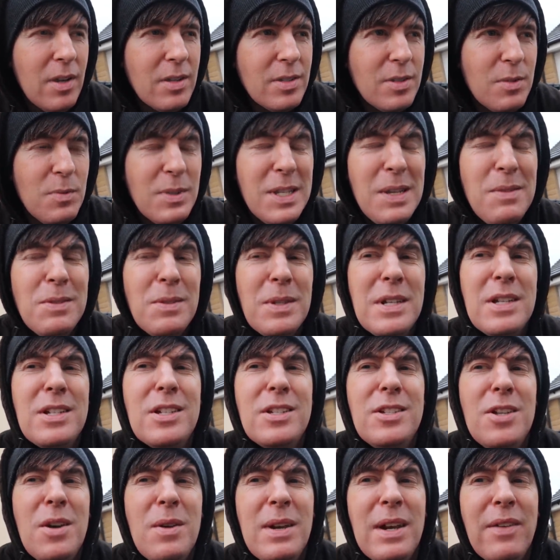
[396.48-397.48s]
sometimes when I
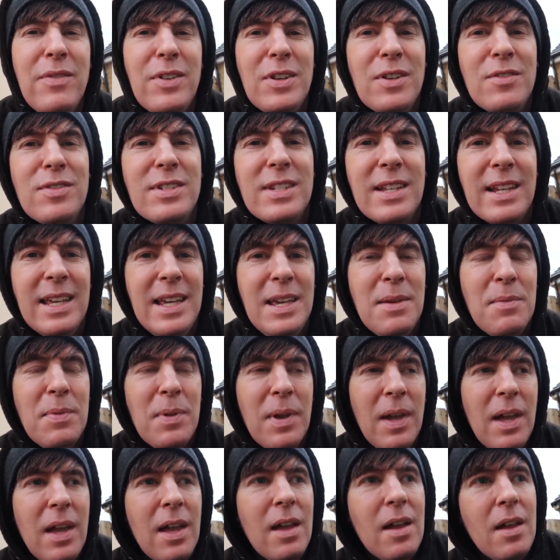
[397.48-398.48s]
just don't have enough sleep,
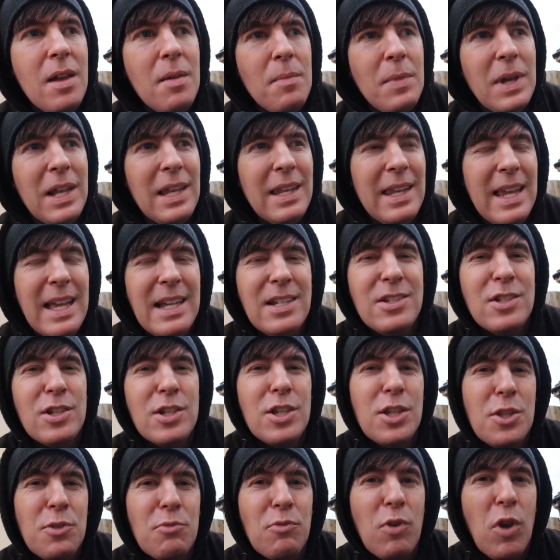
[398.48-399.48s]
my legs
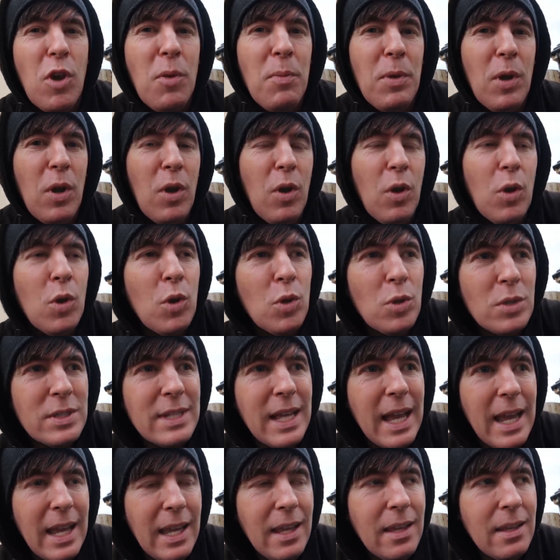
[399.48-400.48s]
just throb all
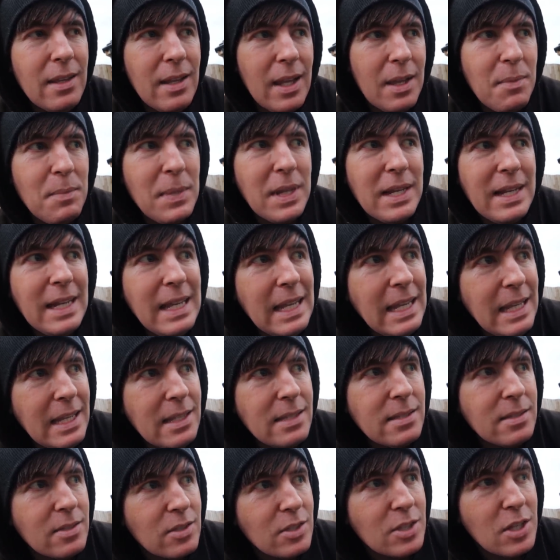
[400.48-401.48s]
day. Like my
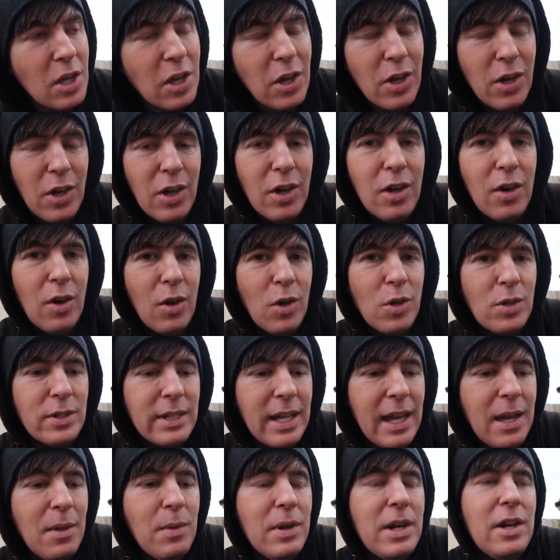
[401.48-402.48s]
knees just hurt all
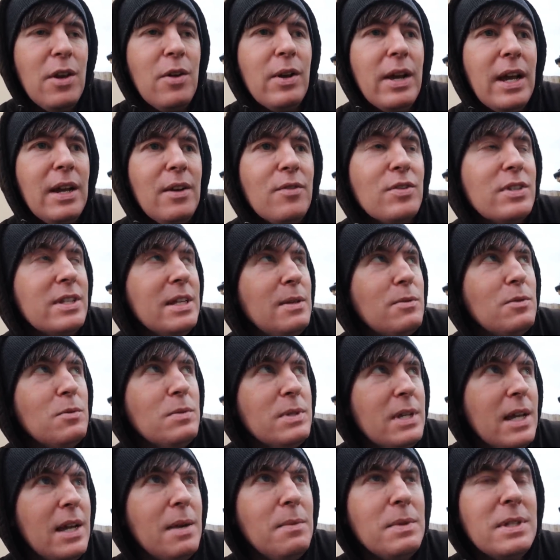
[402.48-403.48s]
day when I don't get enough sleep
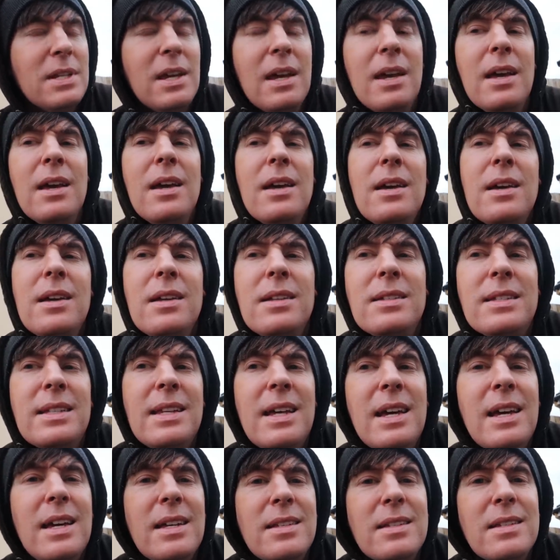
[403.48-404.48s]
sometimes.
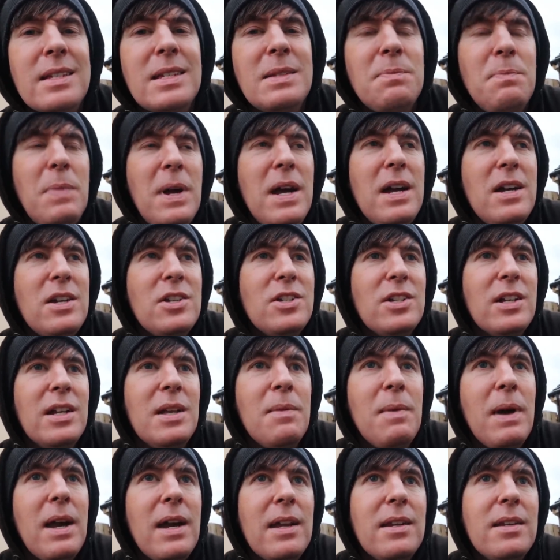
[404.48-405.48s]
Today is
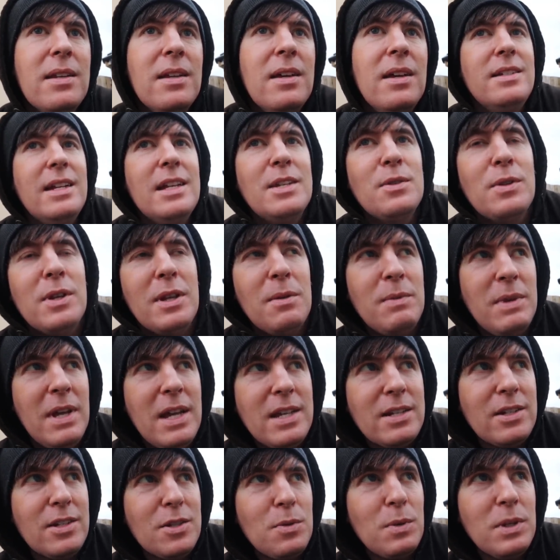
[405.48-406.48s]
especially bad. Today's one of them
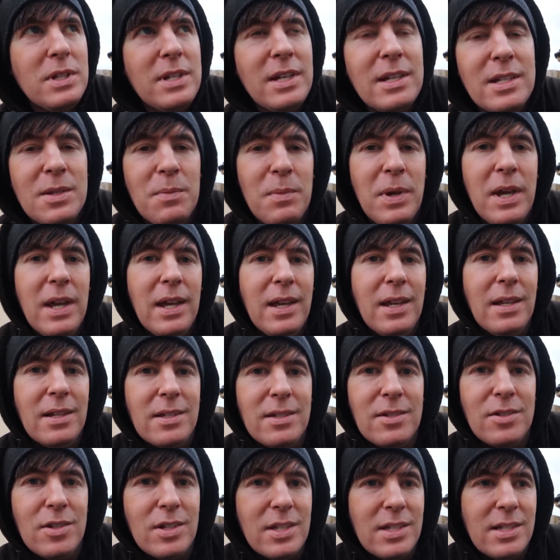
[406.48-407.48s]
days I just want to take some
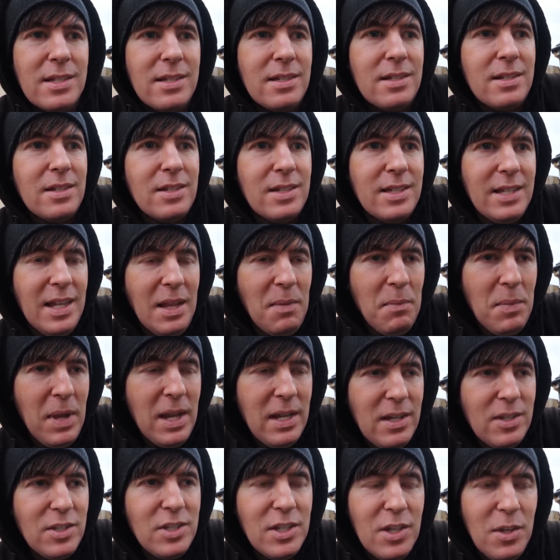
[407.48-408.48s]
painkillers and just sit in
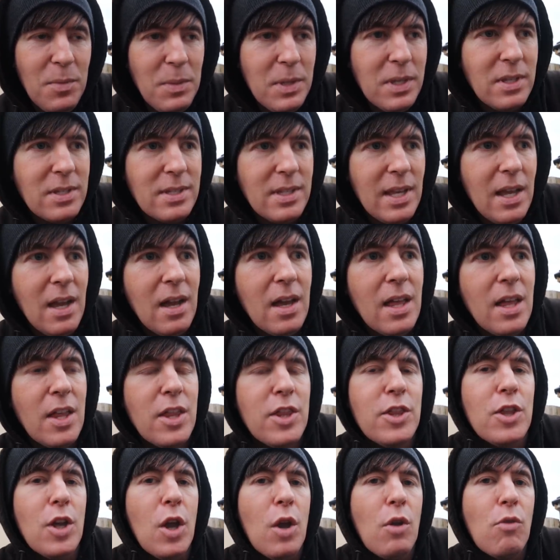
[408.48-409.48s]
bed and chill because they are
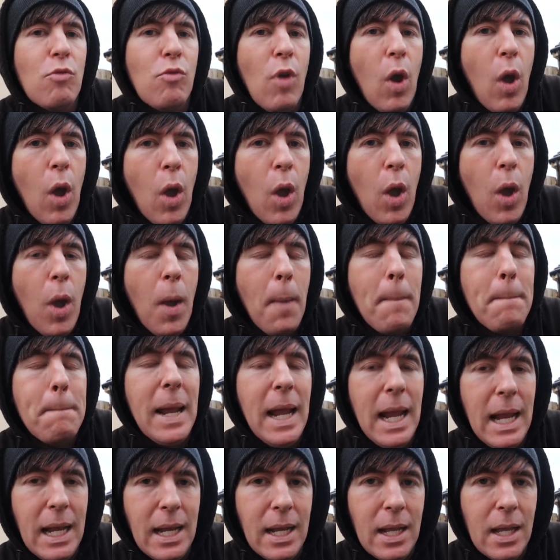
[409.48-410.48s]

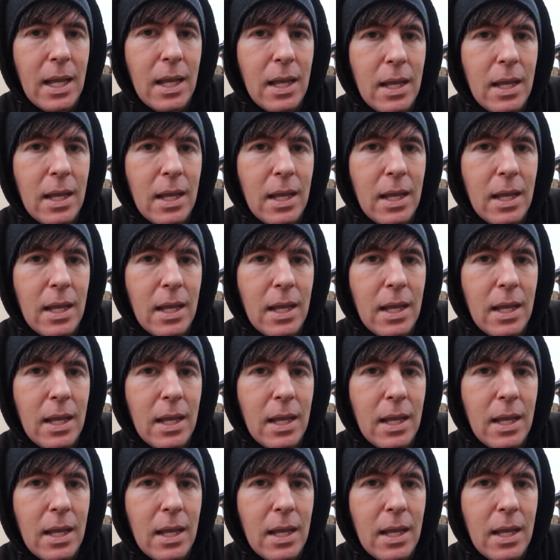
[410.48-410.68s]
throbbing.